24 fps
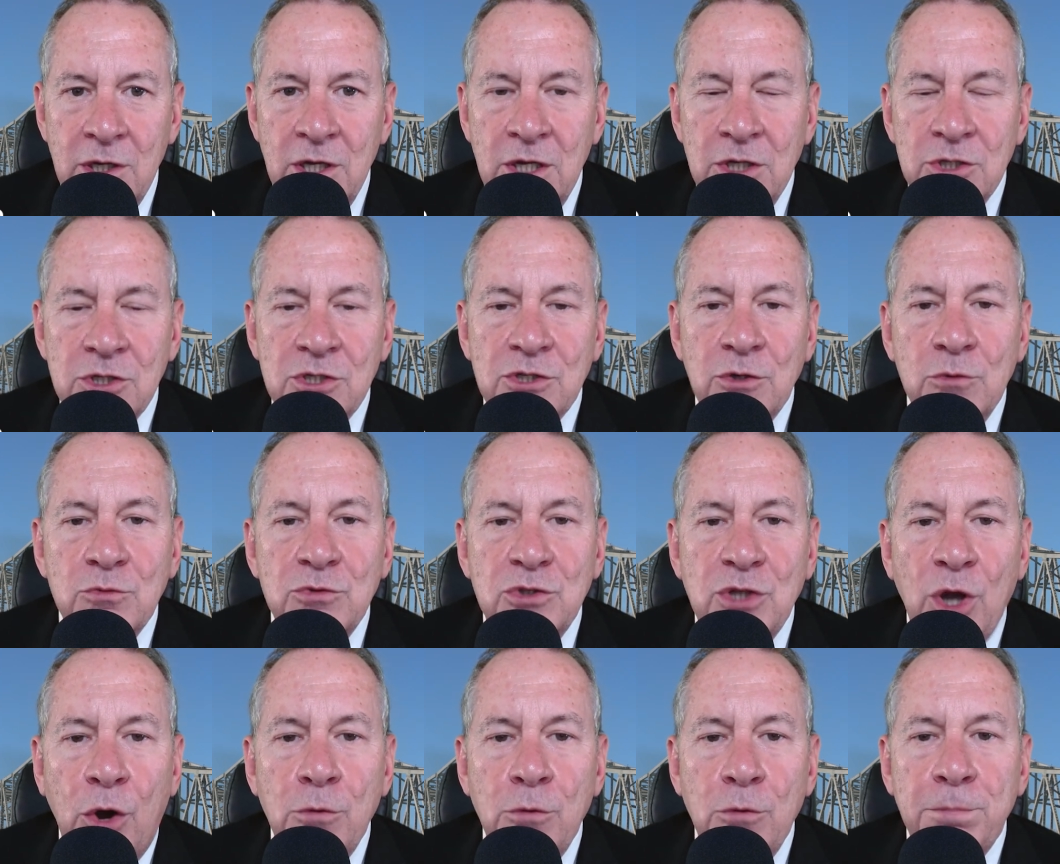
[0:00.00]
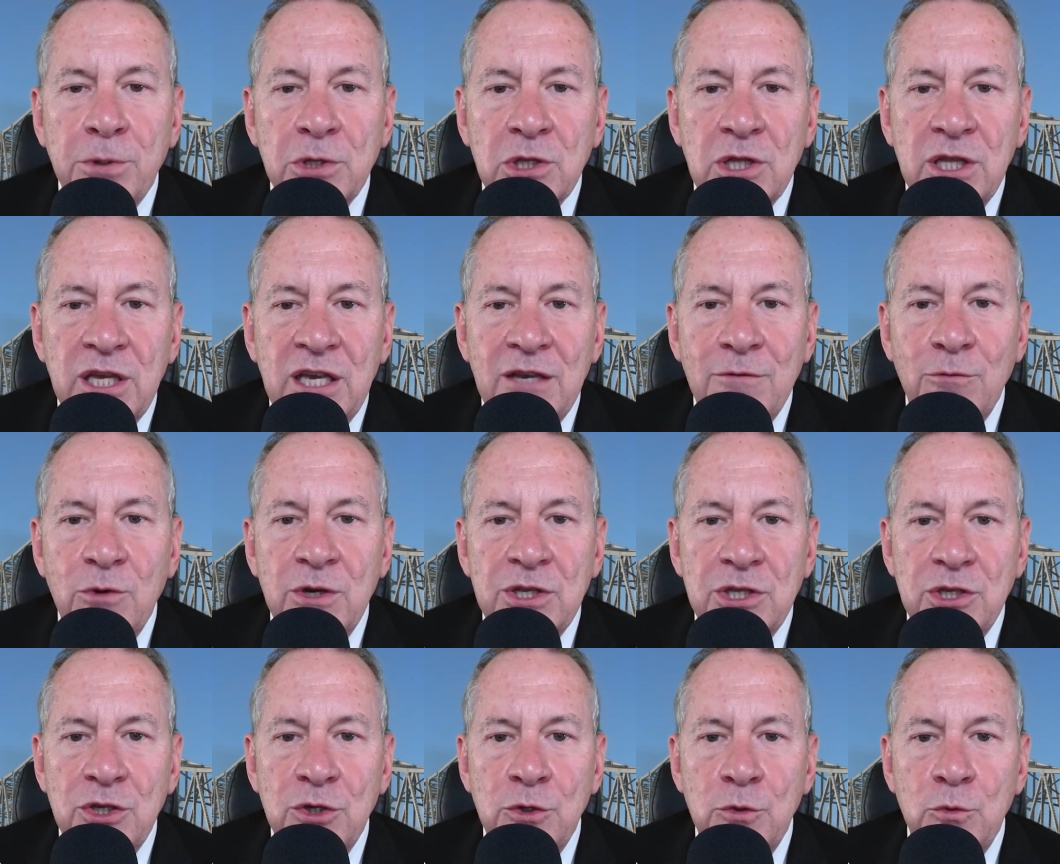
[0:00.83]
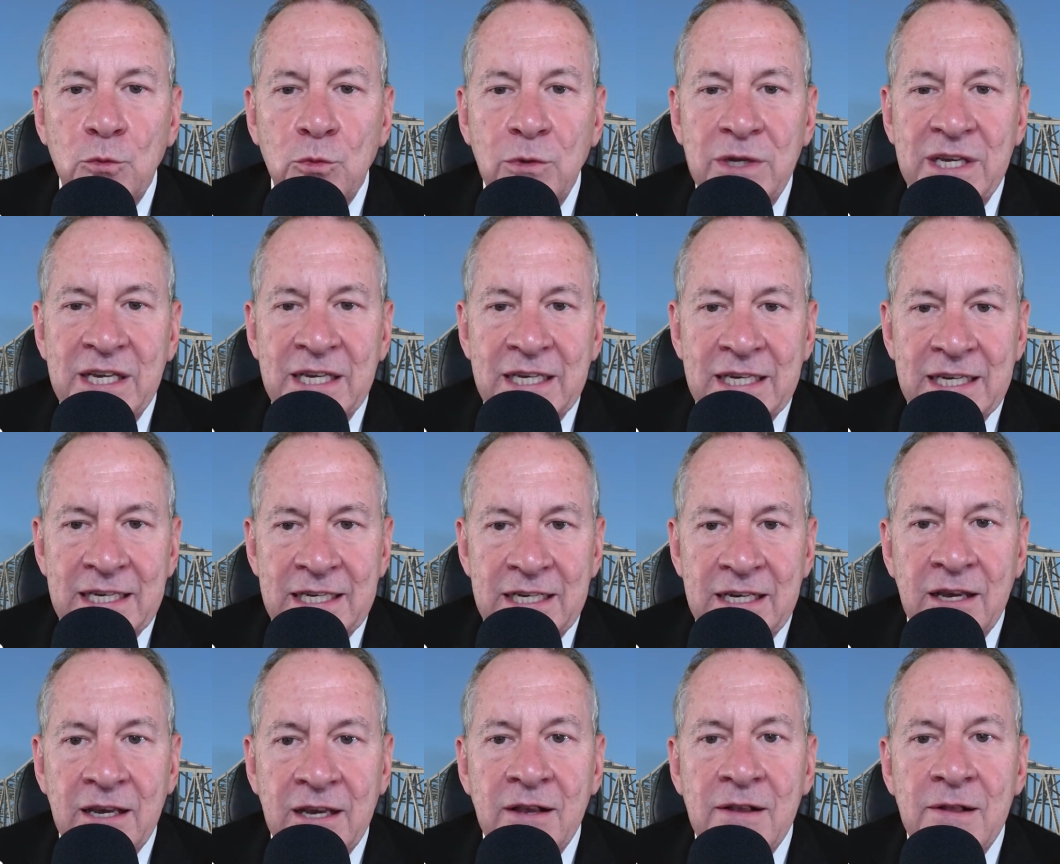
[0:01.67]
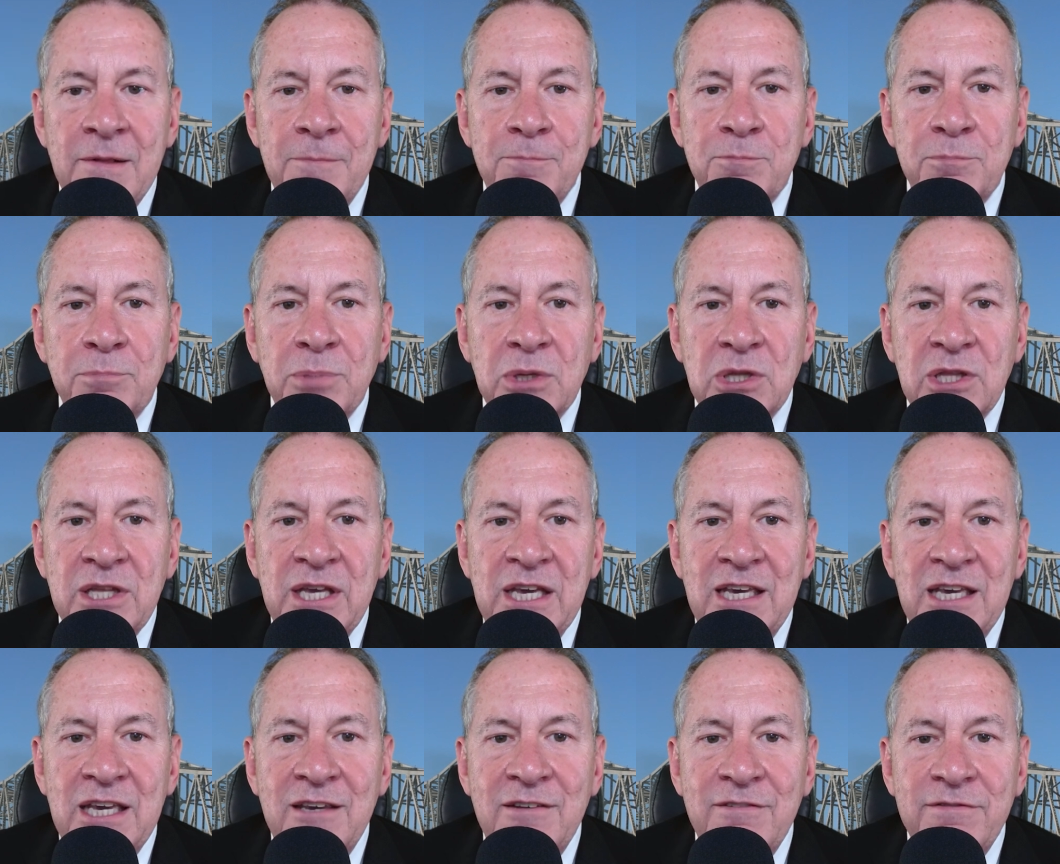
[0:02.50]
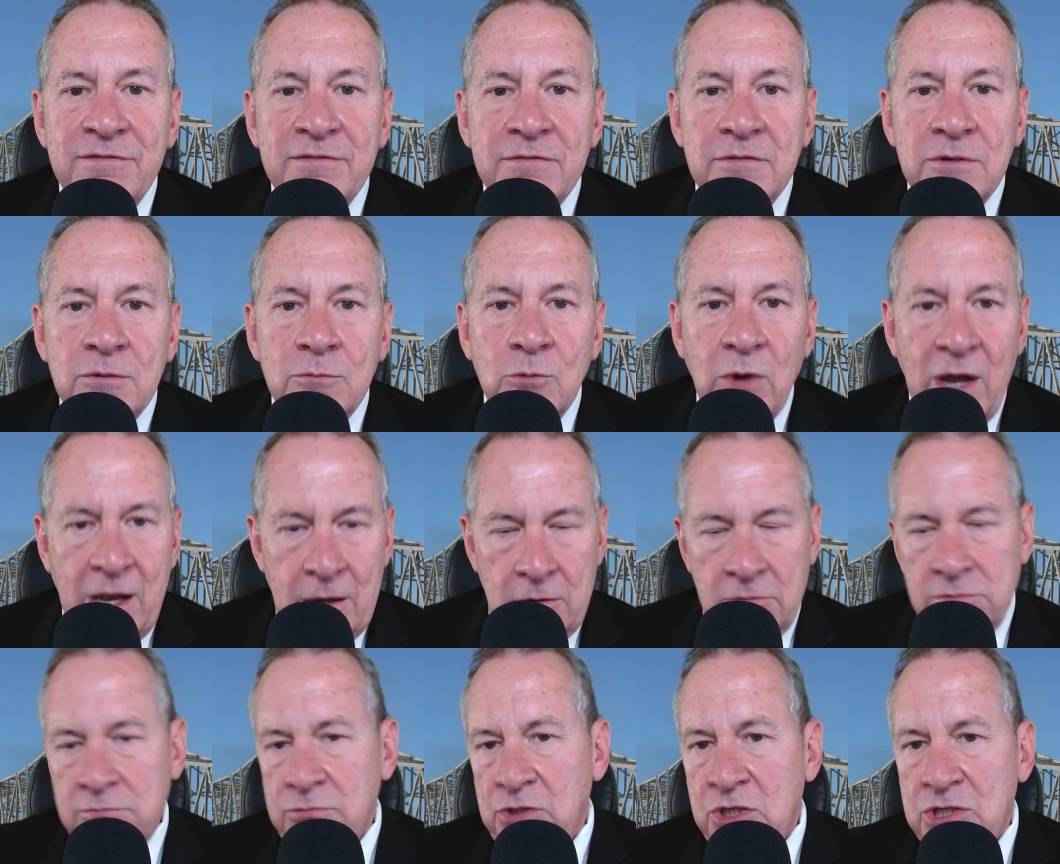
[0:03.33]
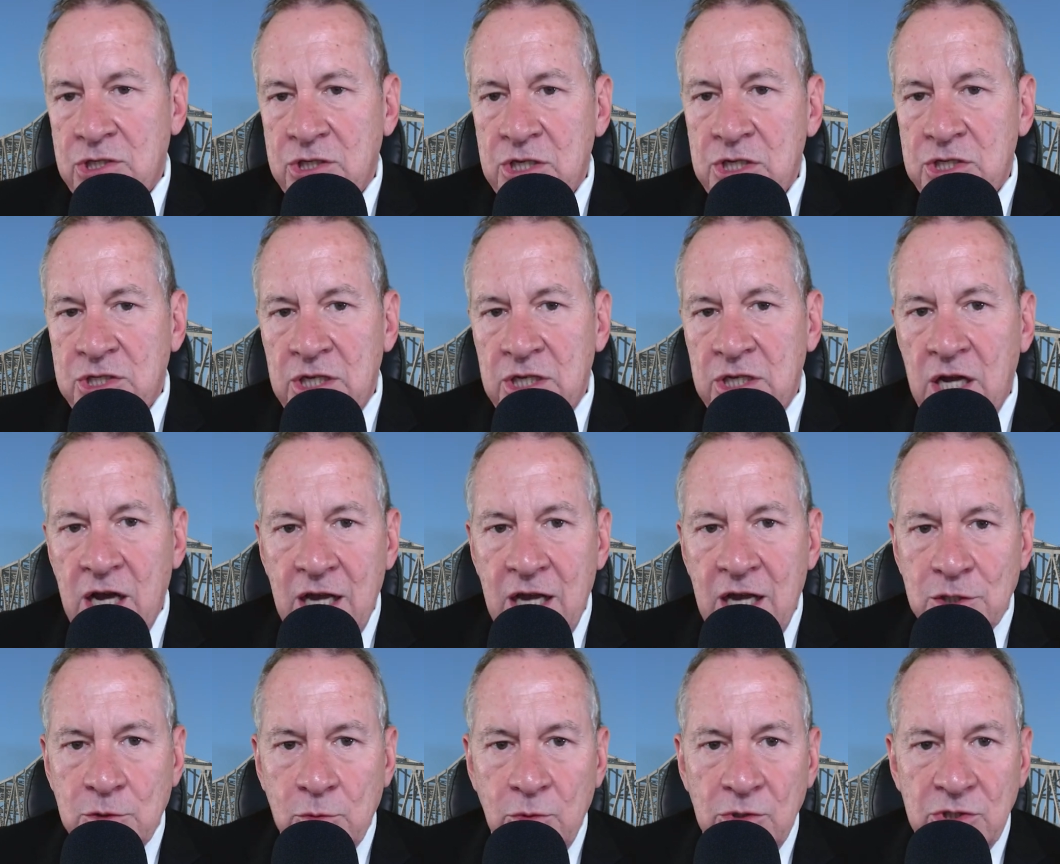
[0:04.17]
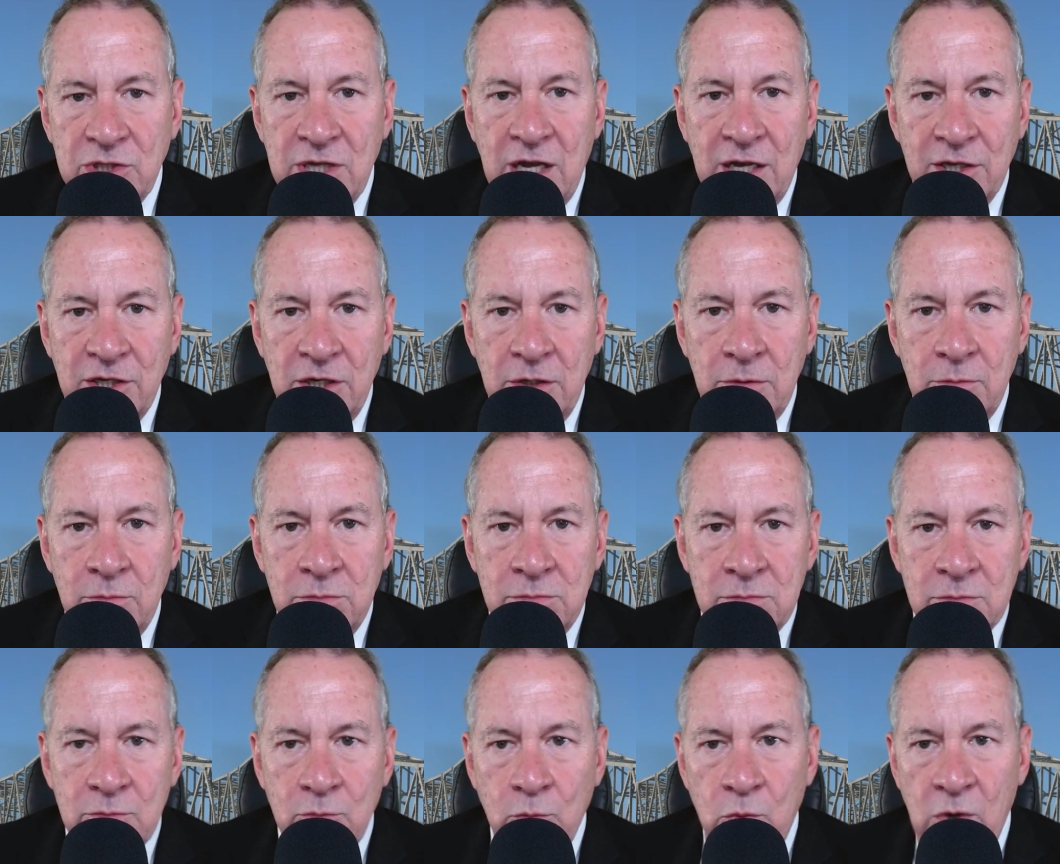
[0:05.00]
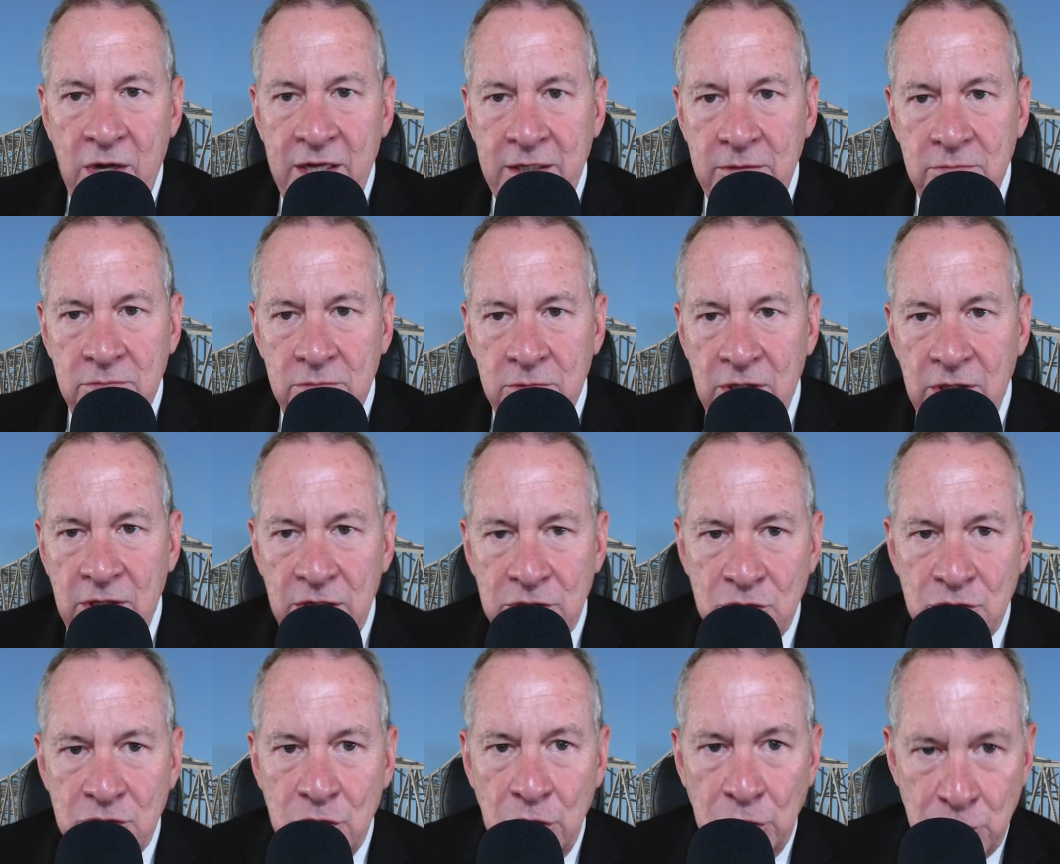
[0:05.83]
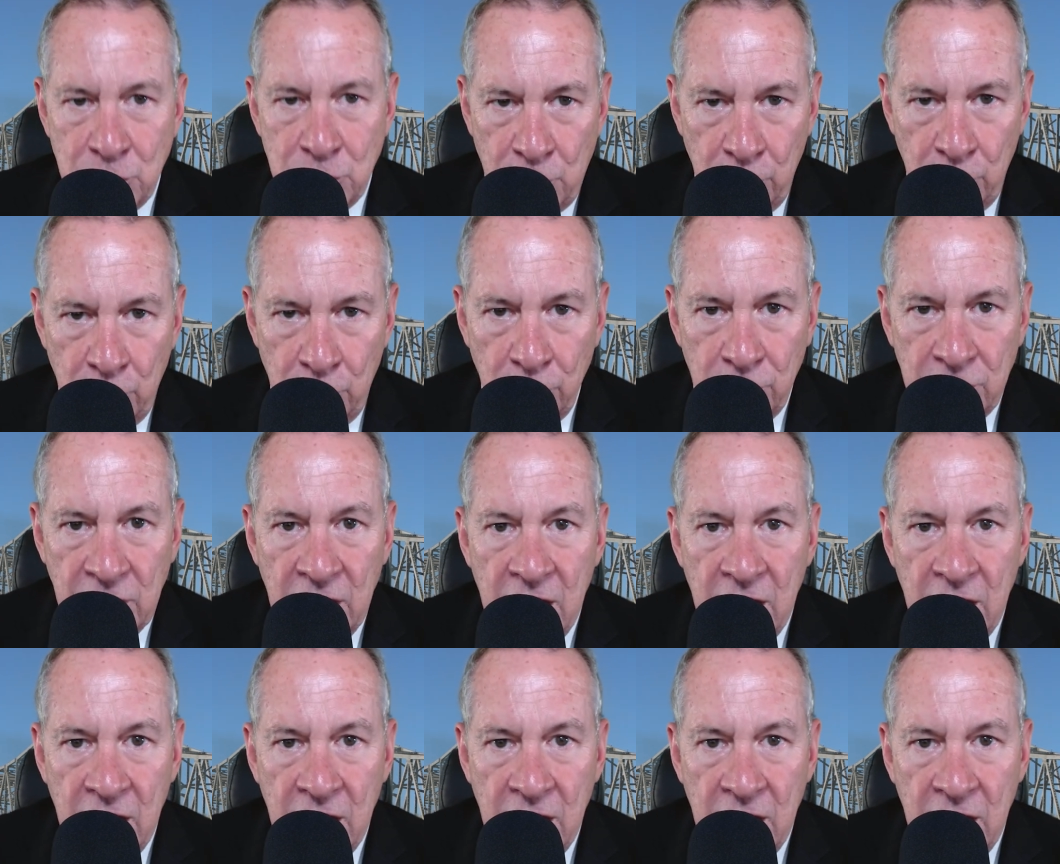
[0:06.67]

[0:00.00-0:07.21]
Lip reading: So don't believe what you read. Believe, well, just listen to us. We'll tell you what is the truth.